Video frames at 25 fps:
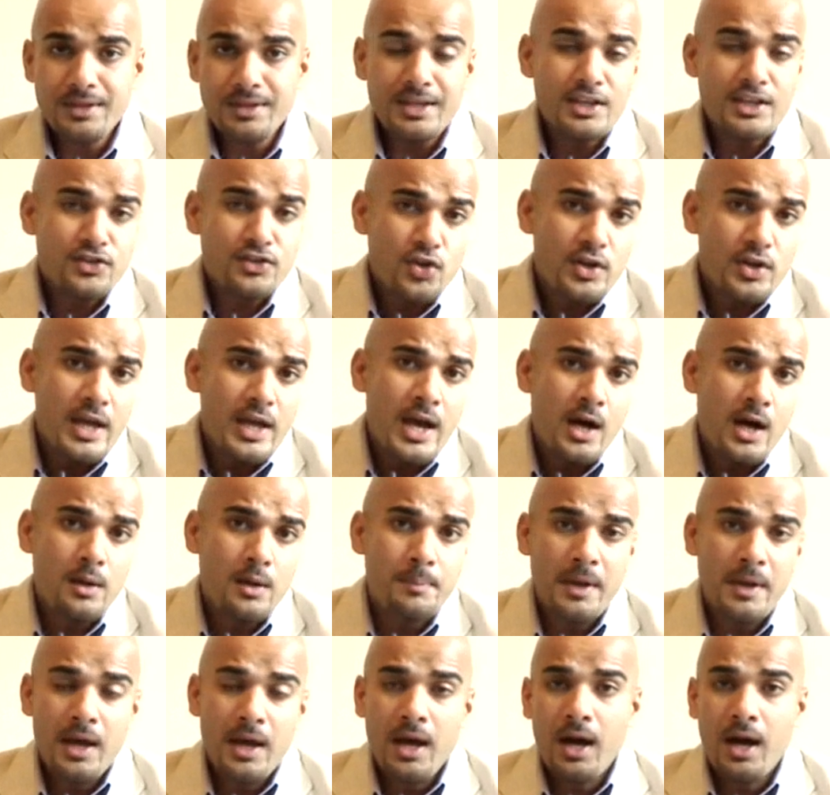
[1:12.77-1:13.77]
It's going to
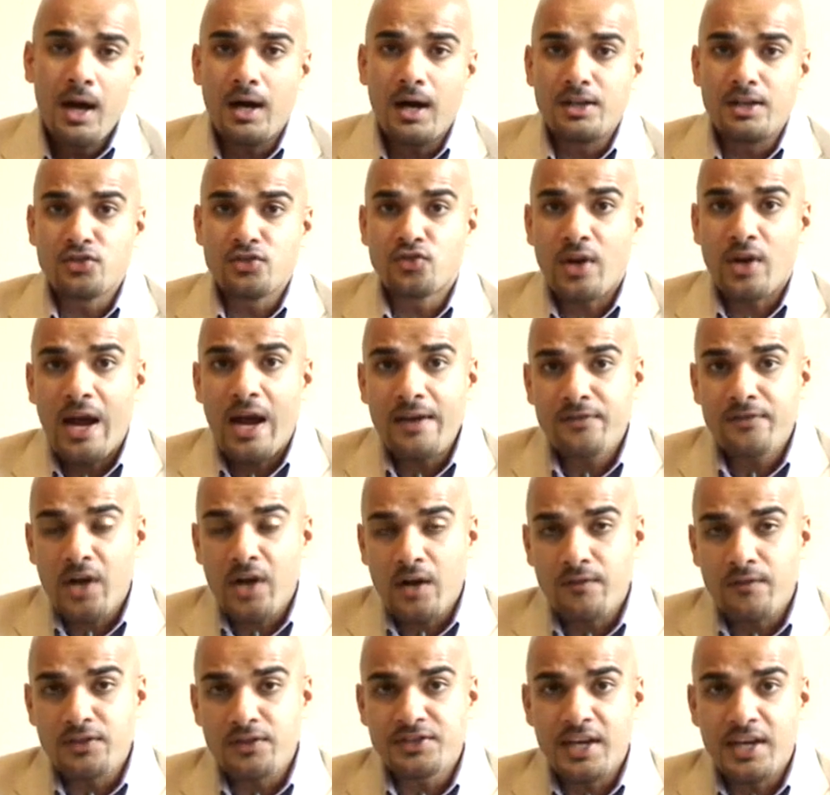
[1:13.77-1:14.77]
help drive
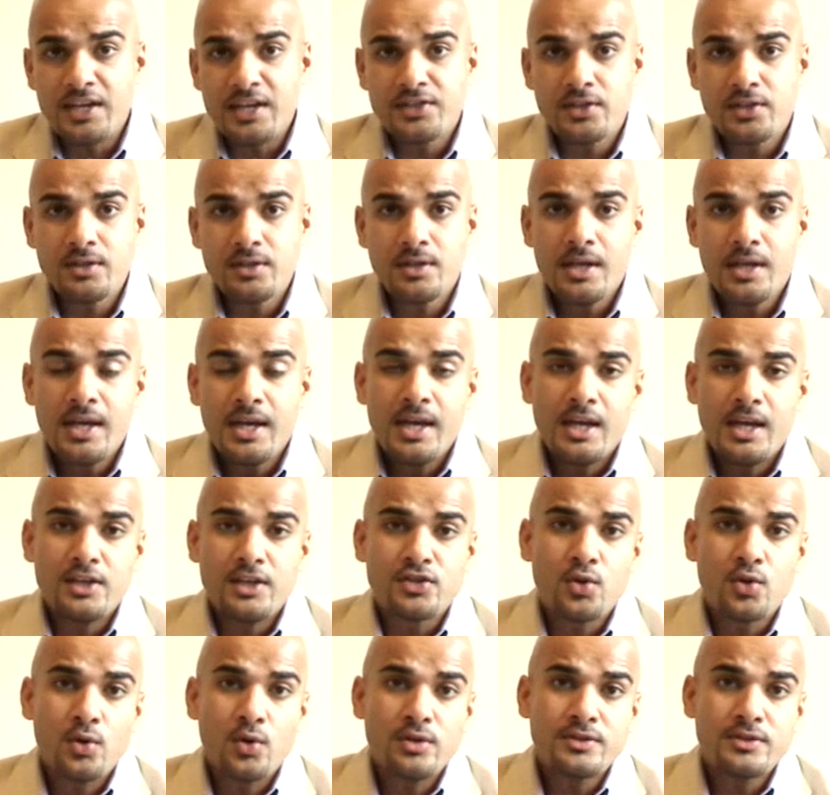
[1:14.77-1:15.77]
conversation.
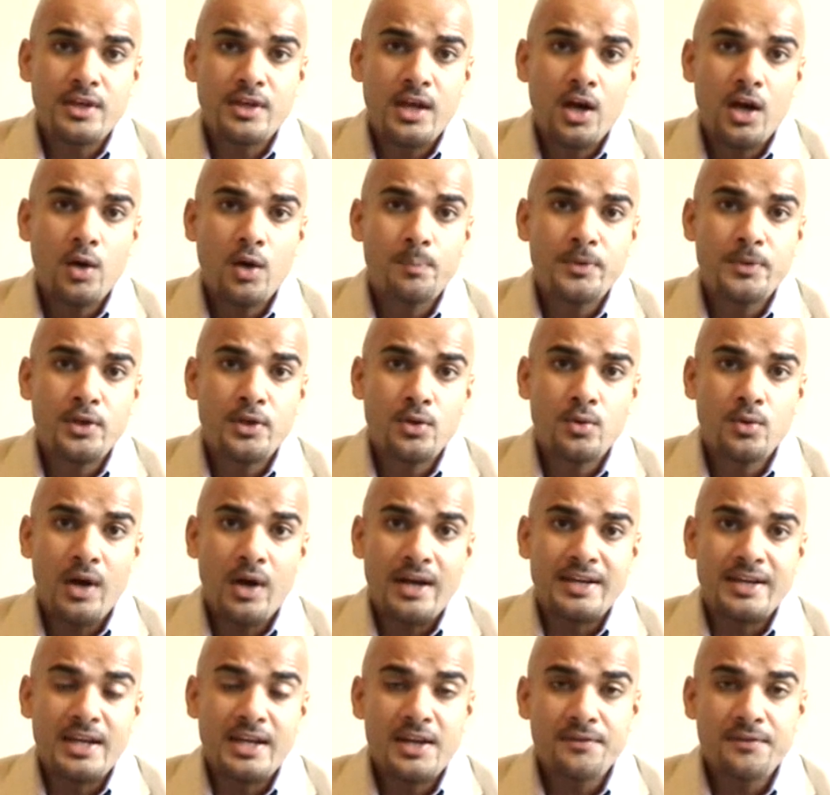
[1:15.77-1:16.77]
It's going to help you
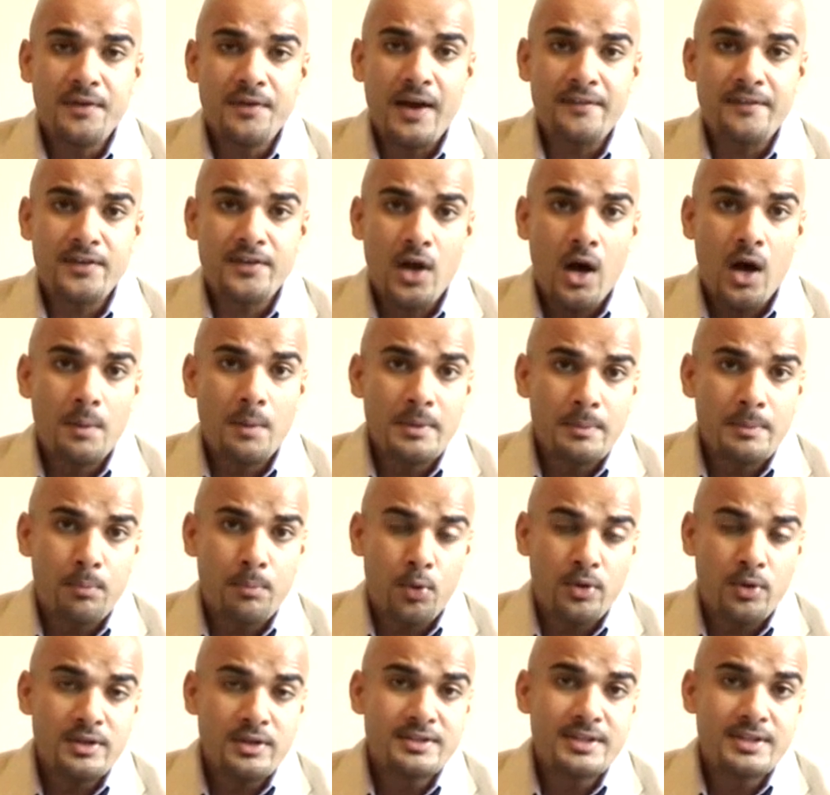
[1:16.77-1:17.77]
identify common
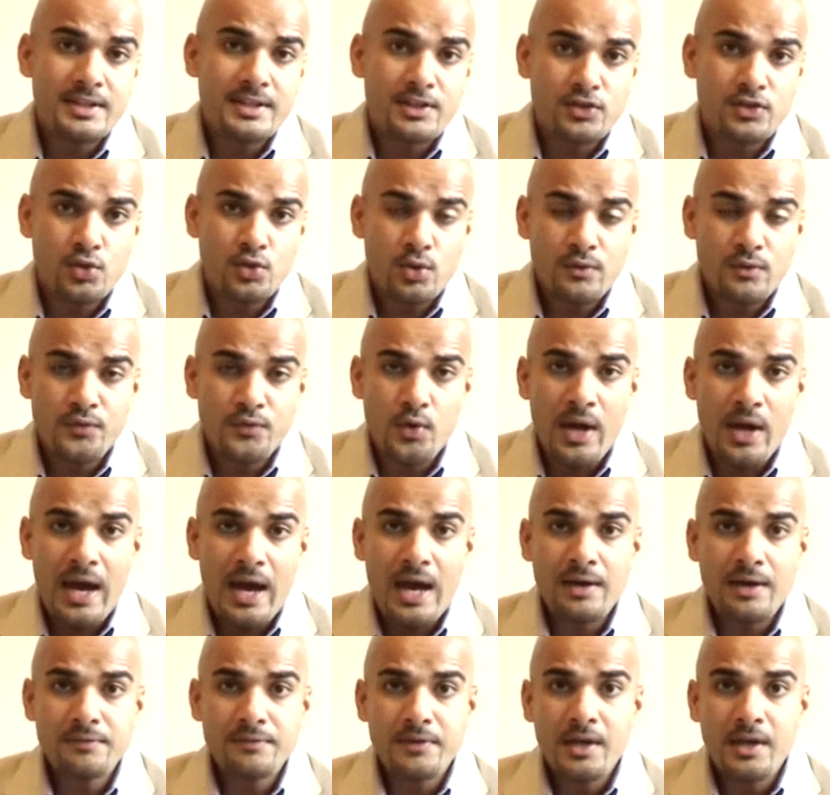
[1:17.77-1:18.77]
points that the two of you
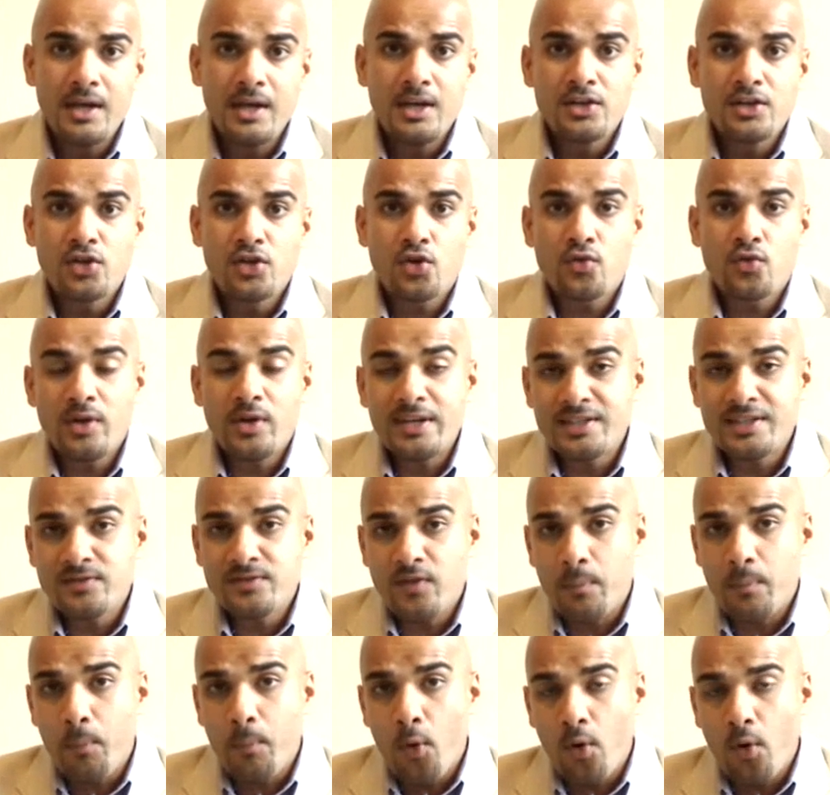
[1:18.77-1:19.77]
have to create some
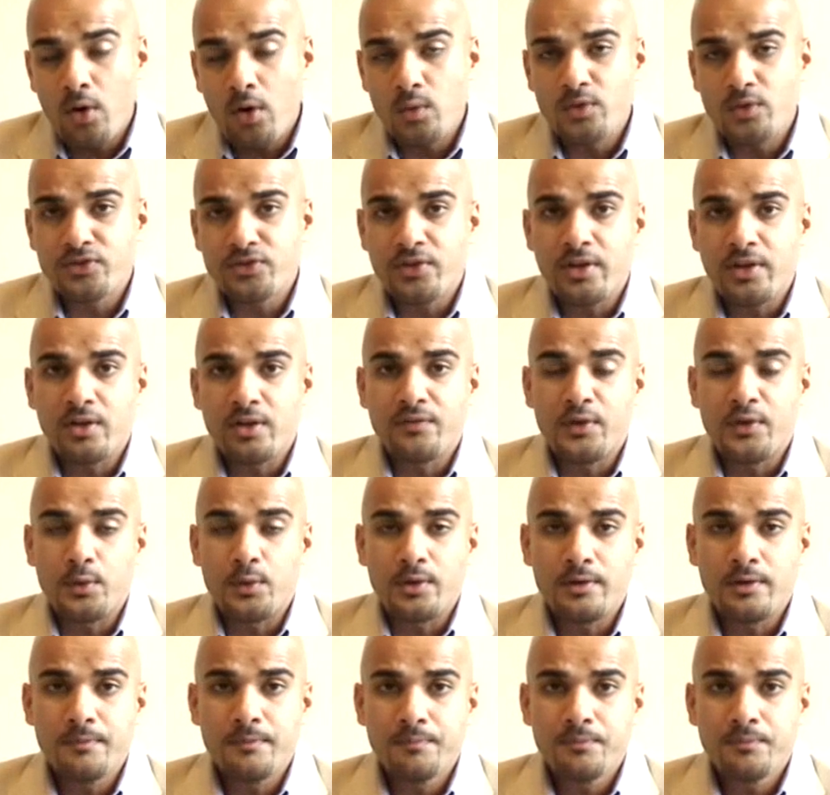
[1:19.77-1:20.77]
rapport with your
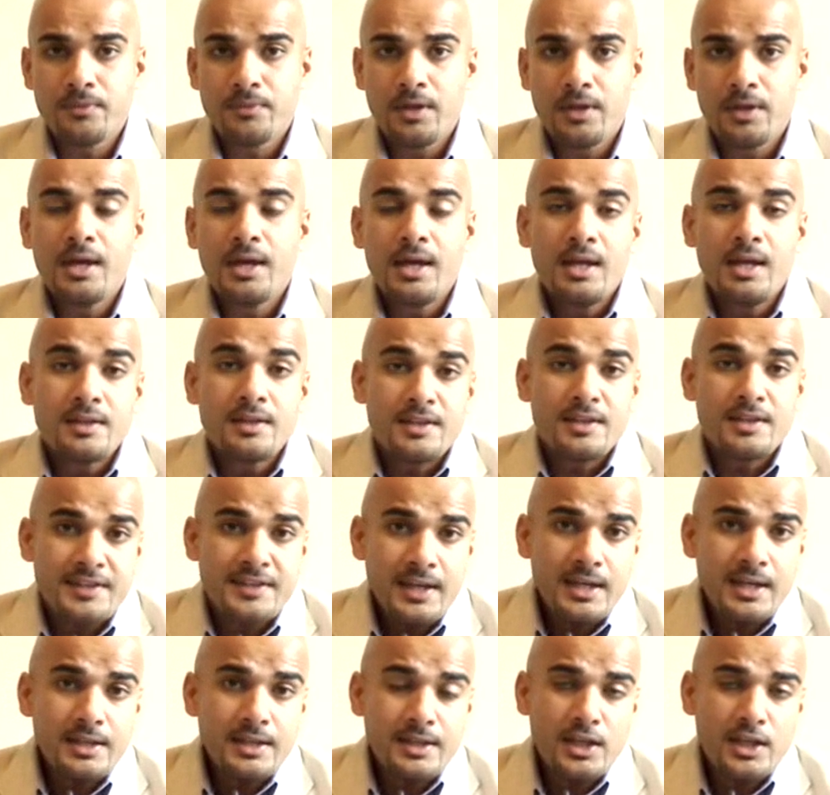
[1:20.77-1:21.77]
interviewer. The
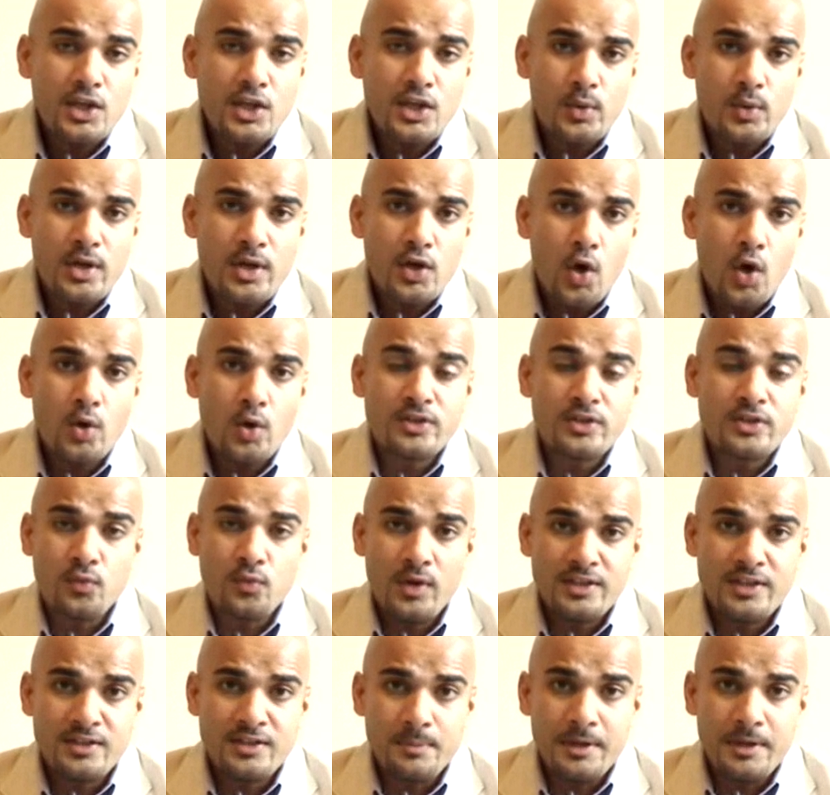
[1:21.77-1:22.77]
second thing you want to know is your
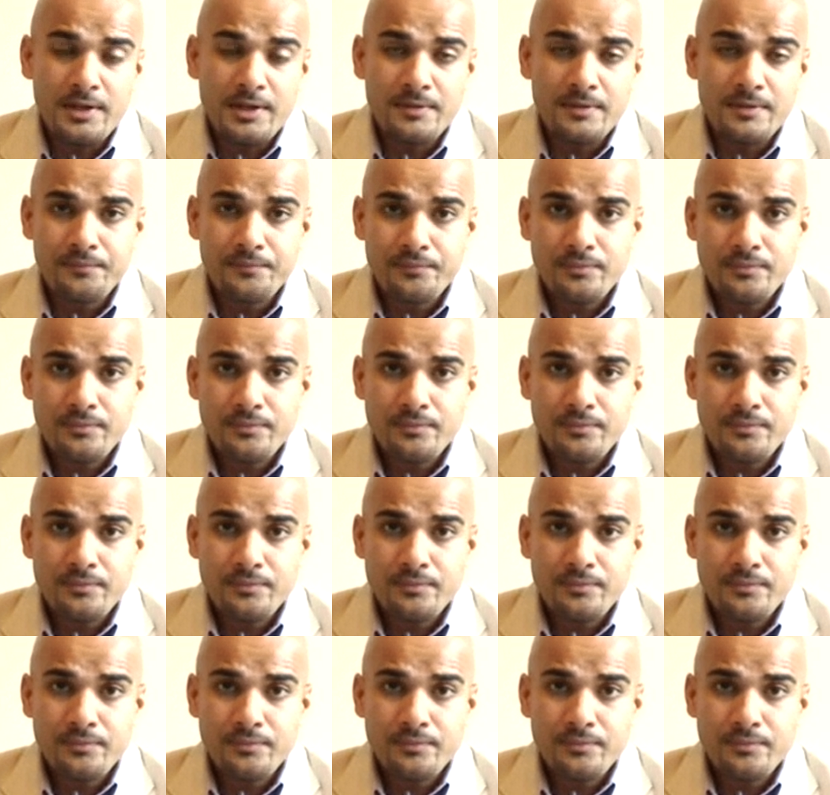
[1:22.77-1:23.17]
resume.